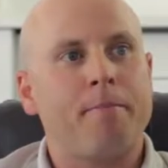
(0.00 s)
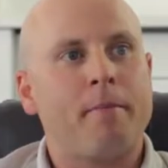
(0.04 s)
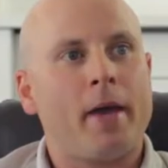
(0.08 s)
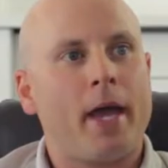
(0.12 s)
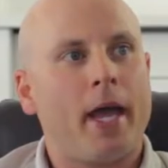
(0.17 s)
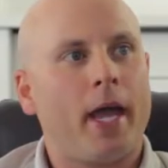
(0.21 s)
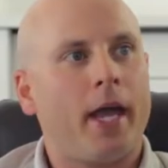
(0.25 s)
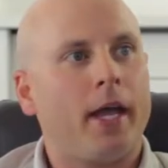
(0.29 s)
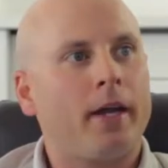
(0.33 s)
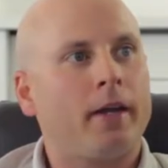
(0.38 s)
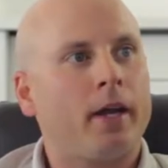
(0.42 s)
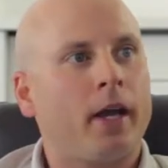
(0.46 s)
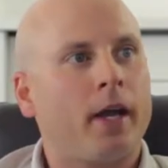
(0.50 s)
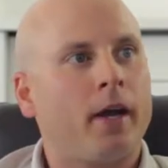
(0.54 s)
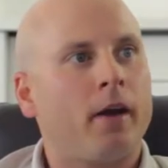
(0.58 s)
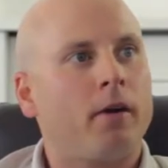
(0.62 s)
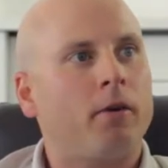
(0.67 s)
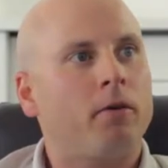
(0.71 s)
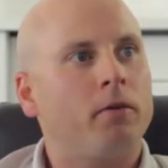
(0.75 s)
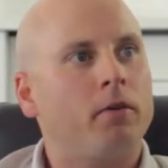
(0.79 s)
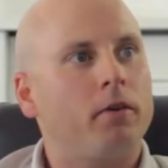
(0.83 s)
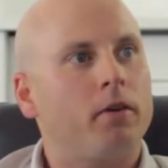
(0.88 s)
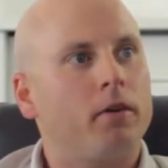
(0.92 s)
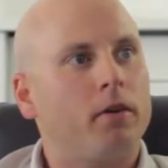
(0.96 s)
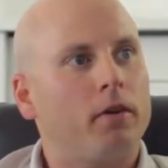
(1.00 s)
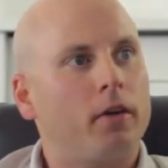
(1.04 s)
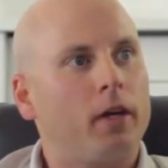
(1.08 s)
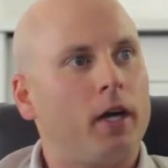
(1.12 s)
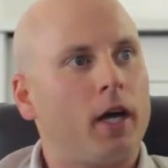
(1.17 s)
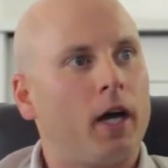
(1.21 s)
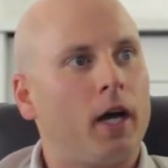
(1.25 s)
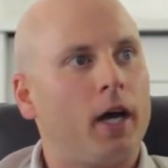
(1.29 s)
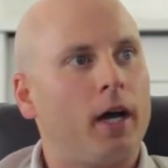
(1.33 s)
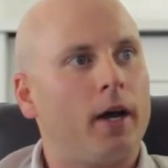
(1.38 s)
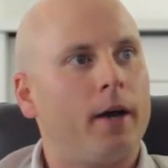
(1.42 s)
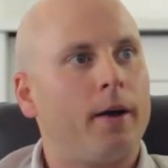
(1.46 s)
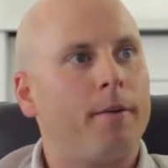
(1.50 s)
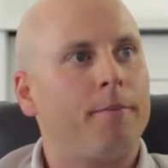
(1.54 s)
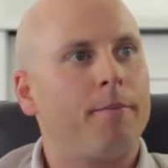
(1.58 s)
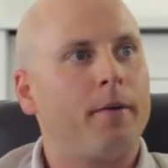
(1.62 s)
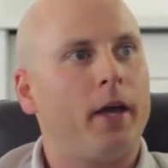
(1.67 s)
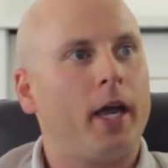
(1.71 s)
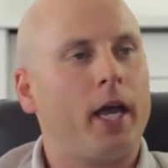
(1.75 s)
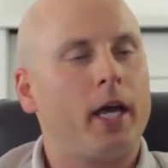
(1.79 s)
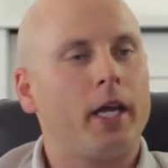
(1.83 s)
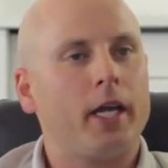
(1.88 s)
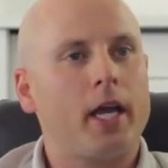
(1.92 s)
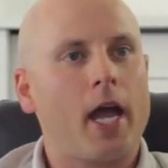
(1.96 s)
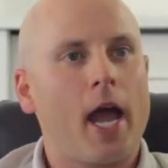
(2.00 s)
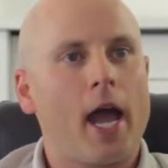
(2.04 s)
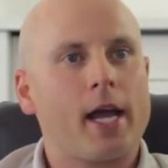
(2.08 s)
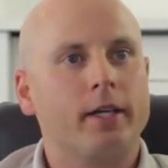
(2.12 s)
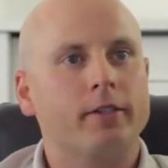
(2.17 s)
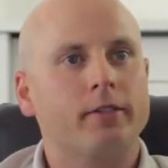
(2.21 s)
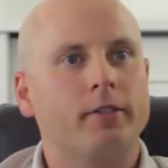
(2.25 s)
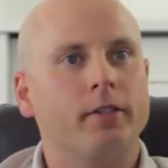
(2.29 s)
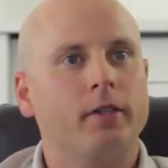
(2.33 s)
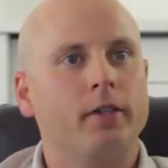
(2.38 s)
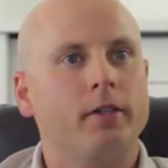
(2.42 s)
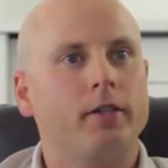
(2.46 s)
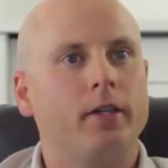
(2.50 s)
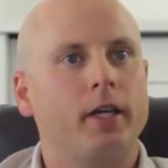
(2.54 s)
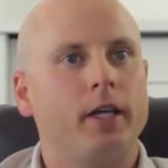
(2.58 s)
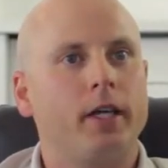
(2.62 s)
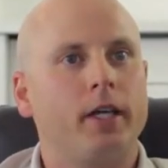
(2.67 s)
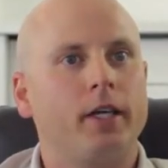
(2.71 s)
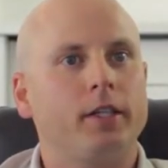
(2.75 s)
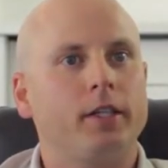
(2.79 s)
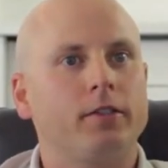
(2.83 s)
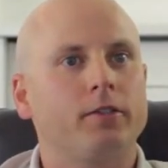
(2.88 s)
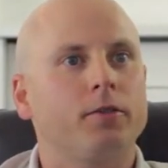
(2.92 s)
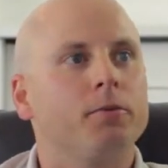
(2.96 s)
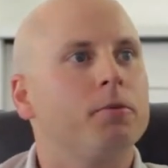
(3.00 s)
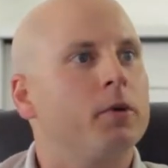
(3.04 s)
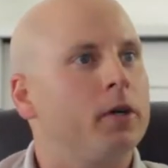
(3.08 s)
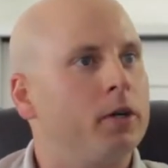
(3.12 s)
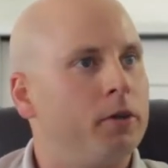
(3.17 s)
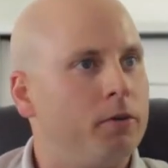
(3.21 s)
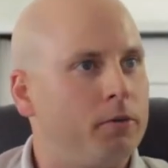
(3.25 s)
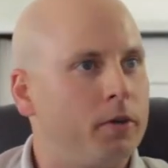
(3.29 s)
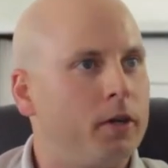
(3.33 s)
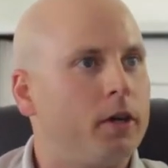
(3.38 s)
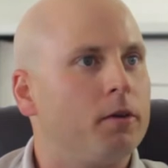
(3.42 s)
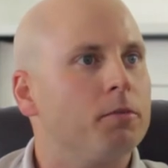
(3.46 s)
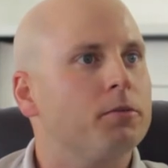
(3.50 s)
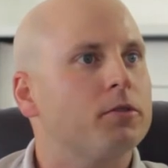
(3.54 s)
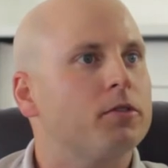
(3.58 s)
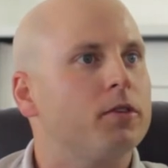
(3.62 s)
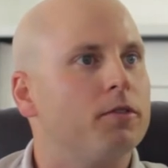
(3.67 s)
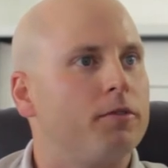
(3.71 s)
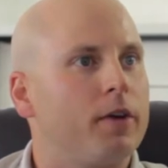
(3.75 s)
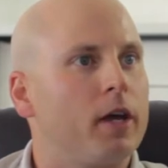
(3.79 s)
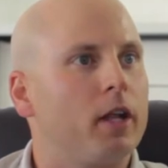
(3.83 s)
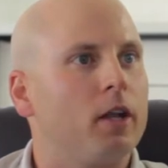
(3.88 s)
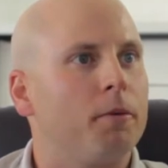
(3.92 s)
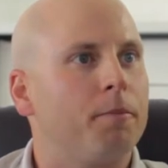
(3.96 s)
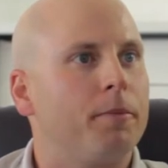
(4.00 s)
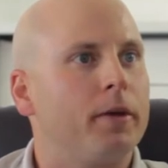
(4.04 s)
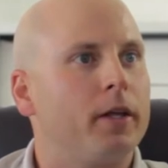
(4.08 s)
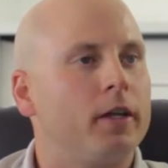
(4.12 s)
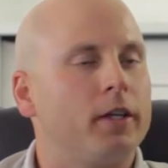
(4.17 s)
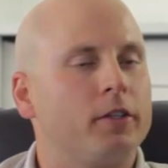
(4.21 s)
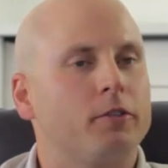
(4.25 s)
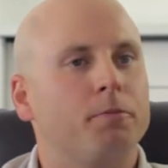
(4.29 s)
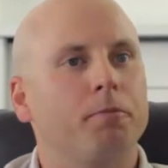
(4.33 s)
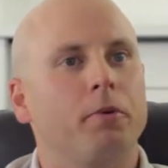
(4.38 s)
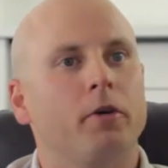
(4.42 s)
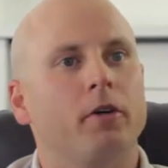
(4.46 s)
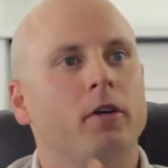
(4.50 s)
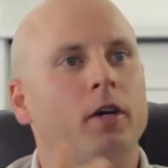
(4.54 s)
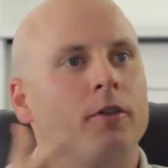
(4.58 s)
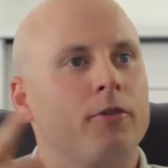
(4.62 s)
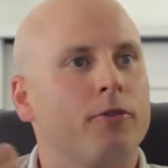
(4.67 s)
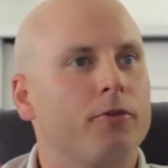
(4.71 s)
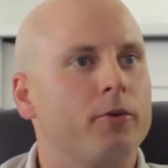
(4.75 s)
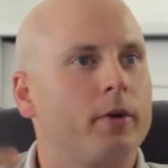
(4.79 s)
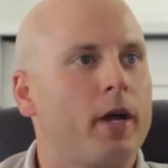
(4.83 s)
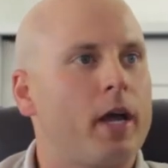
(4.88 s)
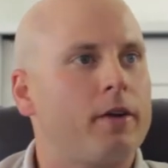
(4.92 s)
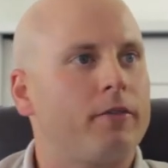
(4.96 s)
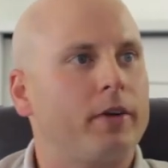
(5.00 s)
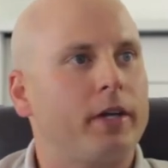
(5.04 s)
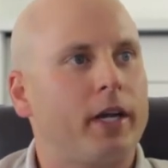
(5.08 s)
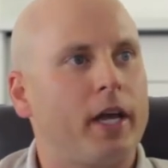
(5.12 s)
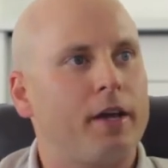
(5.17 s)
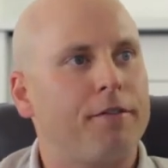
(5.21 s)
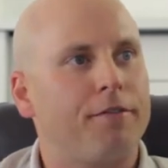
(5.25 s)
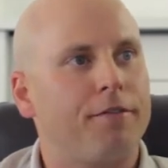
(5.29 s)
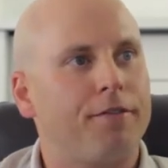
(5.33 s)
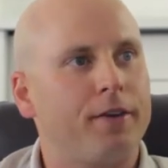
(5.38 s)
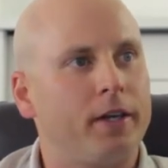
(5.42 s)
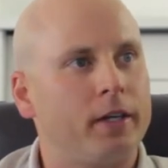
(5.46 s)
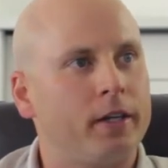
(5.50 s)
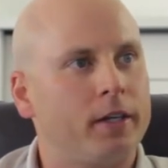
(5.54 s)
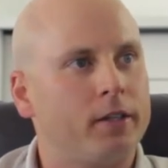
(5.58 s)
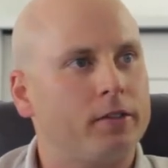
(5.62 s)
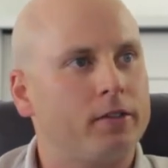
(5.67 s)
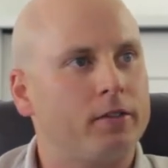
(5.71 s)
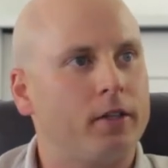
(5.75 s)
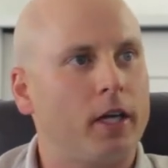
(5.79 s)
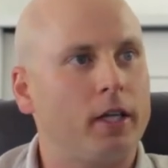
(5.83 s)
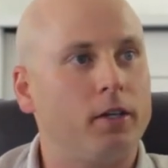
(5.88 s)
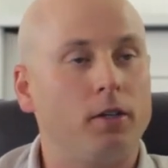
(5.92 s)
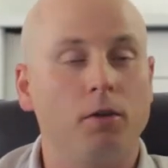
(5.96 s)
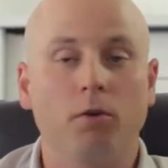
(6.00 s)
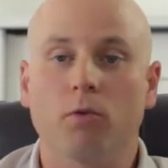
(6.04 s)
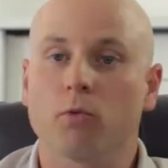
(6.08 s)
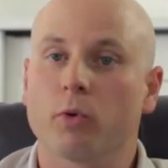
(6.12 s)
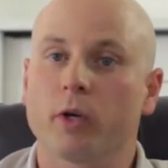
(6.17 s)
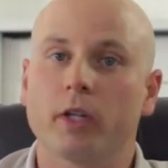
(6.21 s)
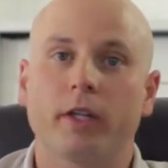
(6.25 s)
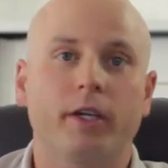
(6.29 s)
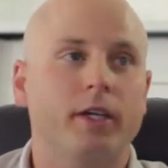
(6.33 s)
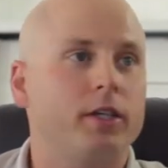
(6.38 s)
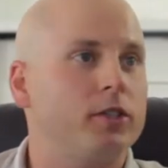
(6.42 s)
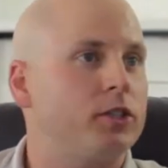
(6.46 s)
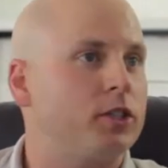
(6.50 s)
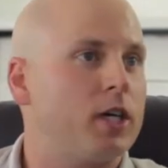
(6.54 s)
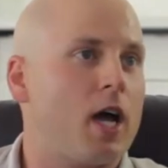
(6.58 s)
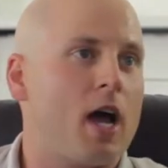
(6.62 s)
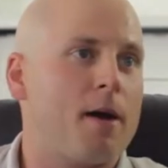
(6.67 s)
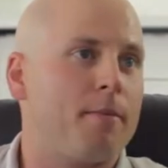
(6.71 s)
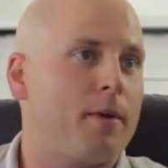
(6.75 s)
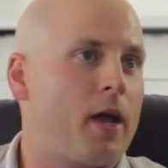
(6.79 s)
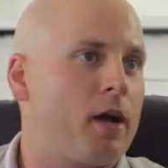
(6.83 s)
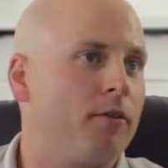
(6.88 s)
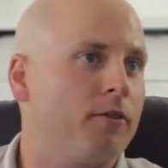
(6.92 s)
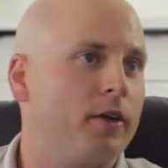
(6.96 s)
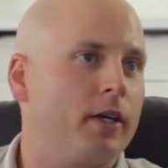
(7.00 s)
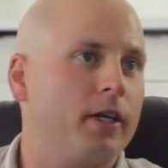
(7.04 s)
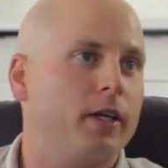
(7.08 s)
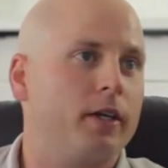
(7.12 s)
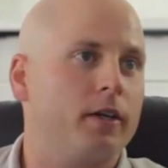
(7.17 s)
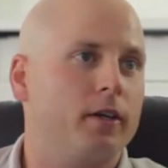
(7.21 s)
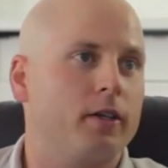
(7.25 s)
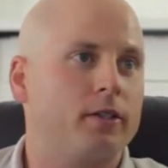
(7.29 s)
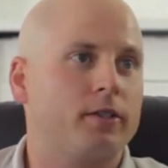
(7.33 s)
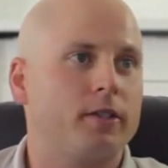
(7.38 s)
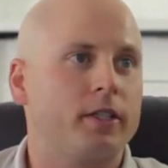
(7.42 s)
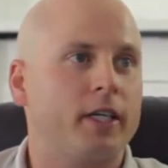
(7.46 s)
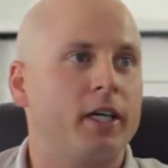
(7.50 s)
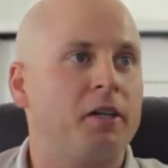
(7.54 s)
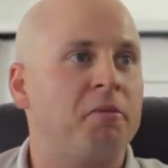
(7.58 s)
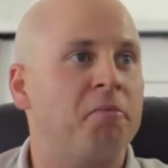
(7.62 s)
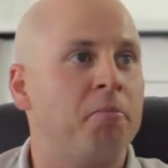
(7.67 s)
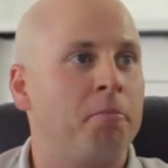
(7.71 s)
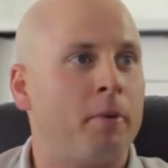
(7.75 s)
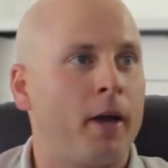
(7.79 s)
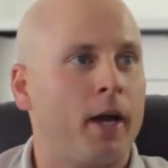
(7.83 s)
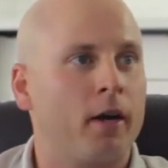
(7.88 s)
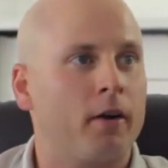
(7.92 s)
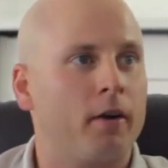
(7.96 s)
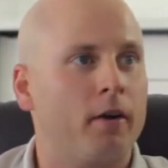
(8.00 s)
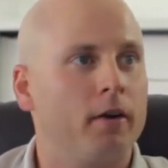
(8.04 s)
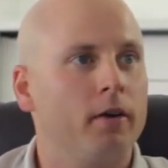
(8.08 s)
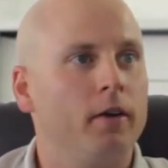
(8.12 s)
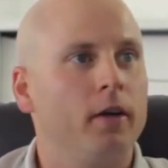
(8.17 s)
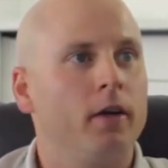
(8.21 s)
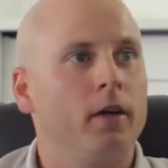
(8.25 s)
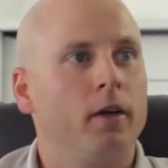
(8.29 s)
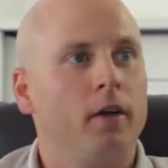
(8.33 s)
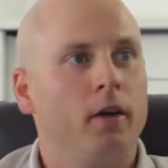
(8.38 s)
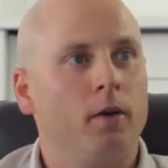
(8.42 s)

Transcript: May now. Um, Eddie Axner, he's the one who helps develop it, and it's put on through Everyday Fitness. They do a really good job. Every year, it's getting better.